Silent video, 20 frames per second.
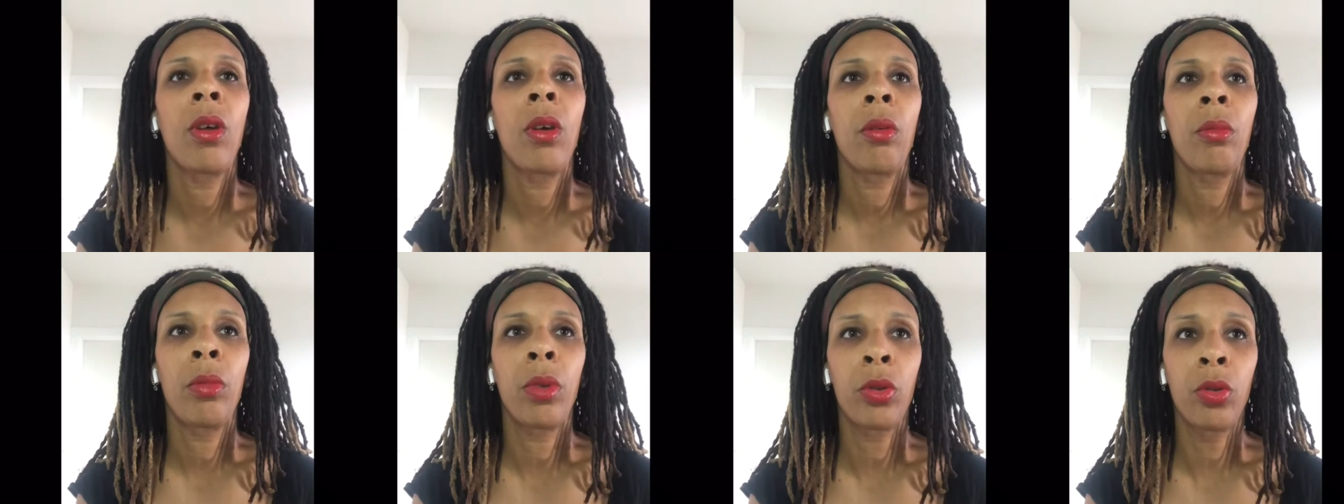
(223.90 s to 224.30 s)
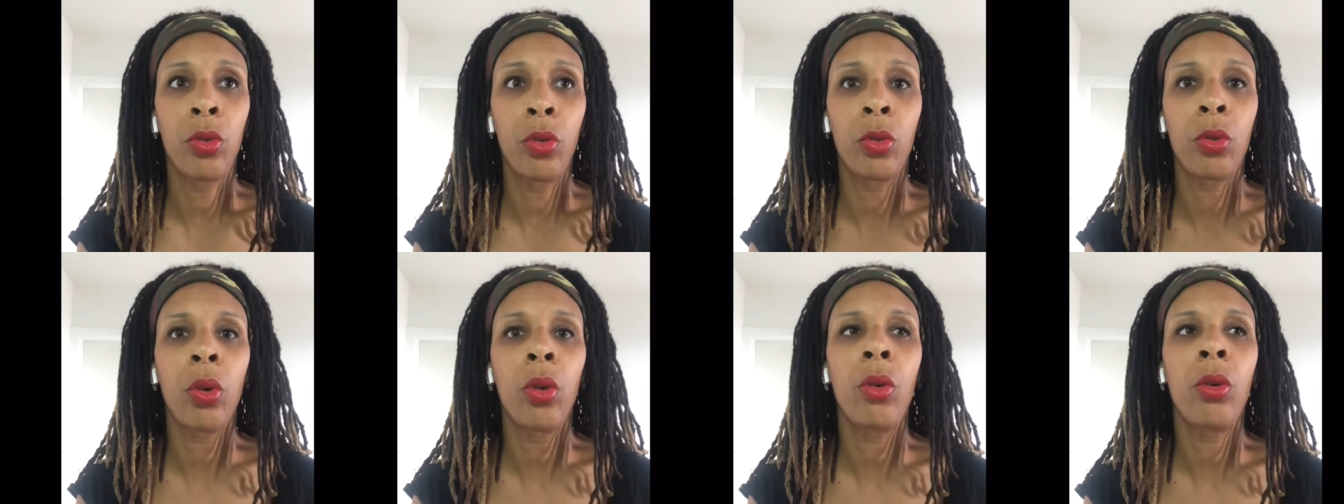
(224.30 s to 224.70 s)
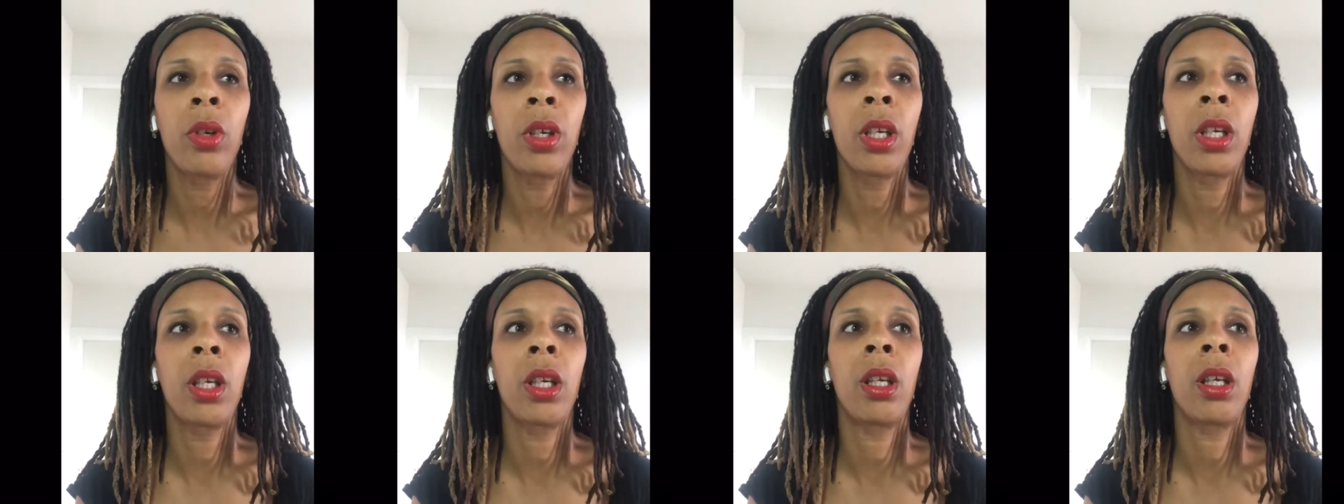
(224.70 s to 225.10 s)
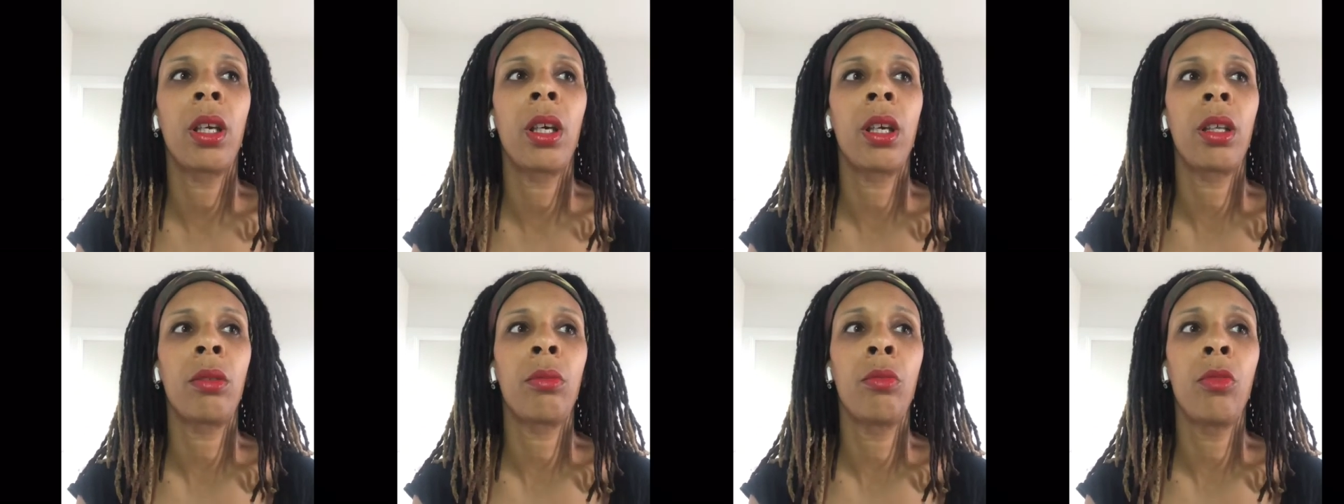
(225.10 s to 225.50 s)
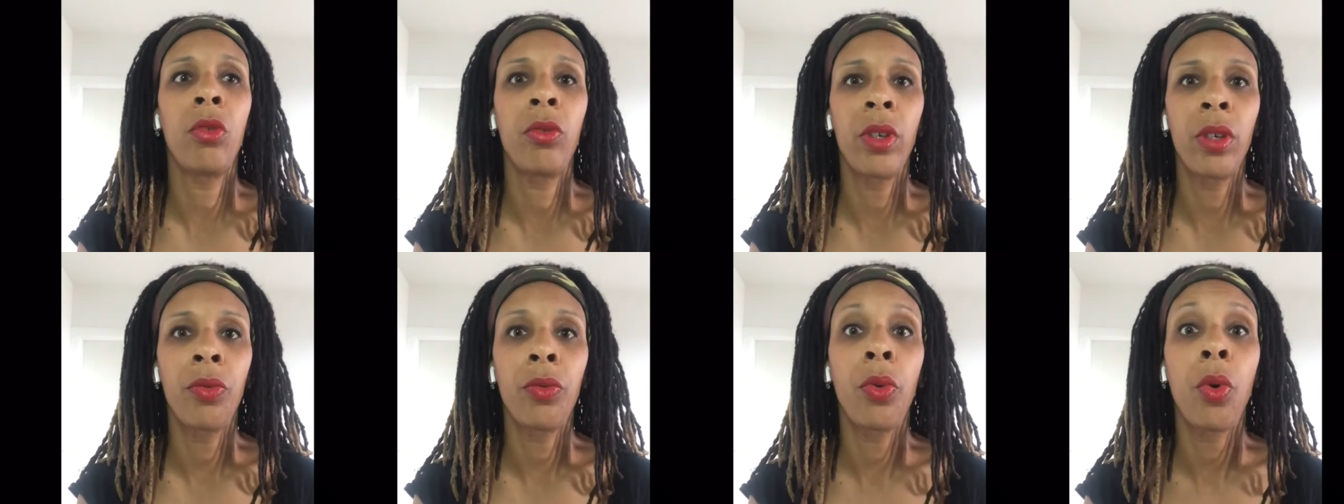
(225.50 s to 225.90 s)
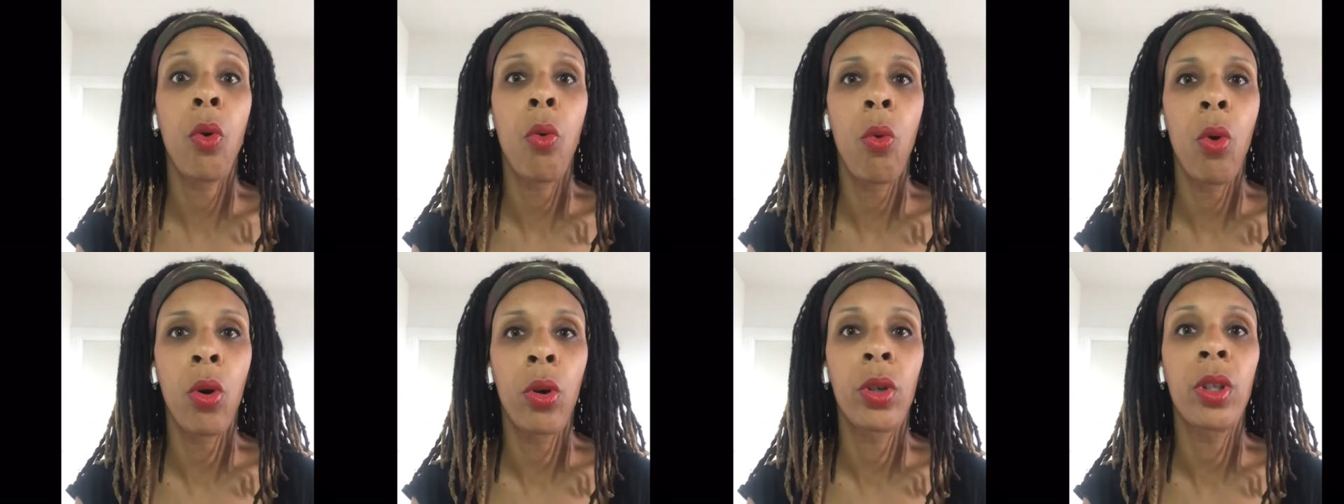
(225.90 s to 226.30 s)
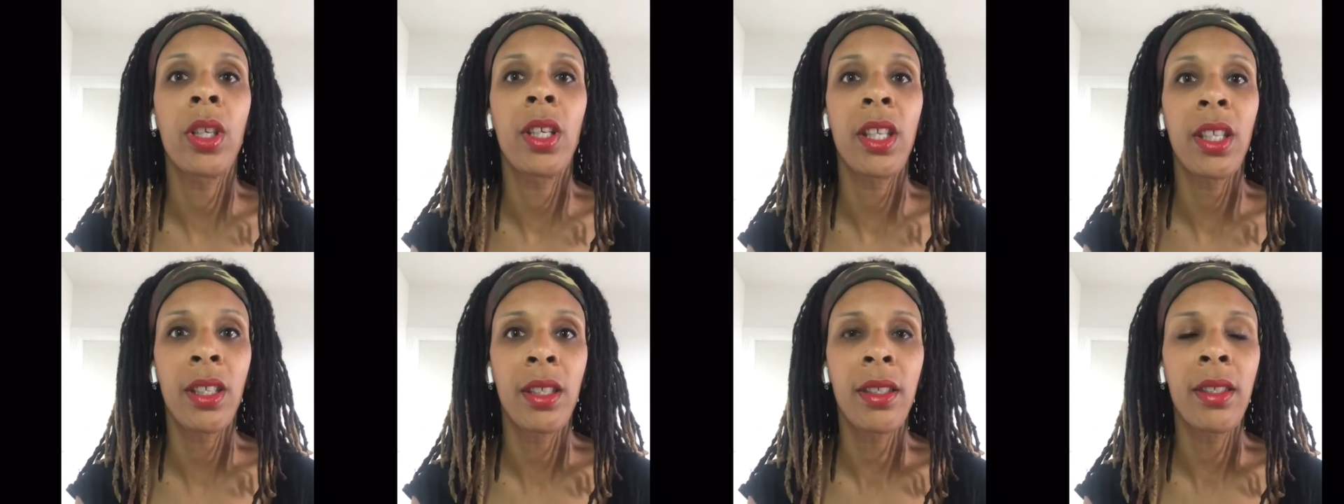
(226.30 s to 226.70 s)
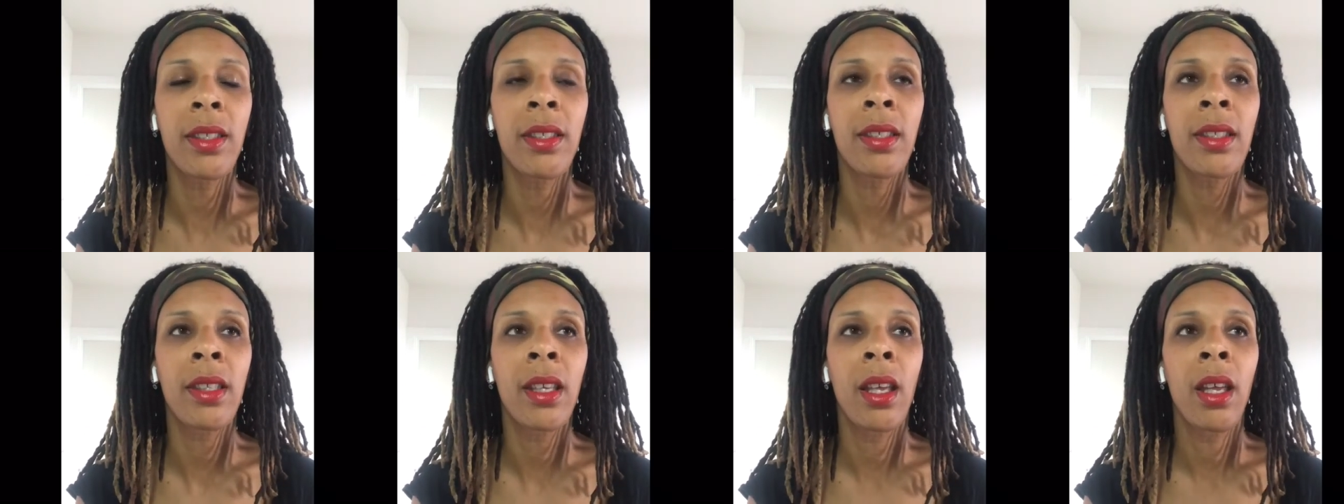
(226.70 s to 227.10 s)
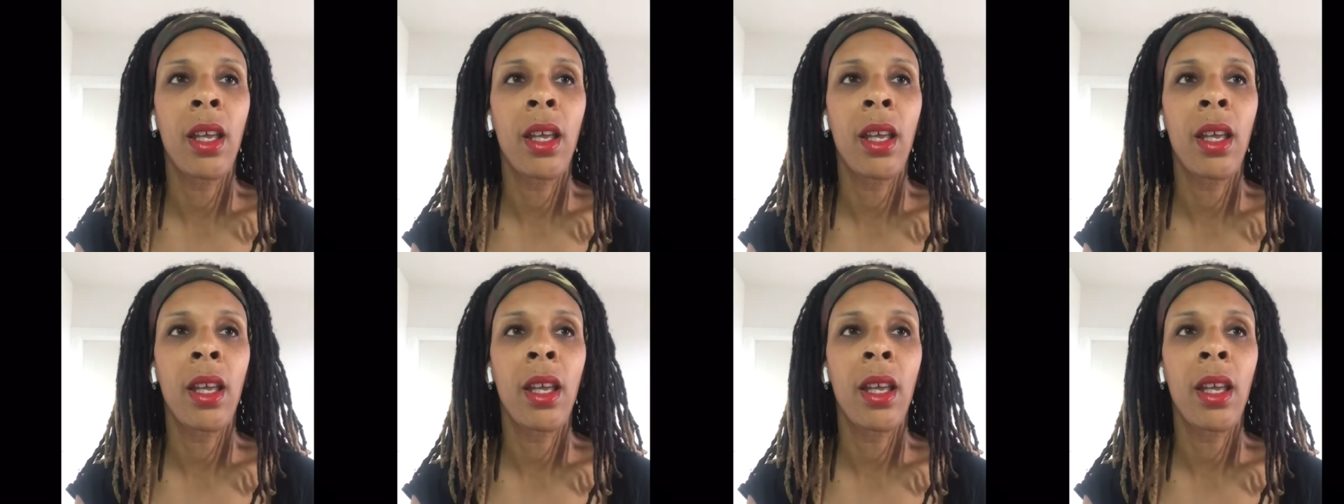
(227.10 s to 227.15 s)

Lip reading: but growing and moving forward is.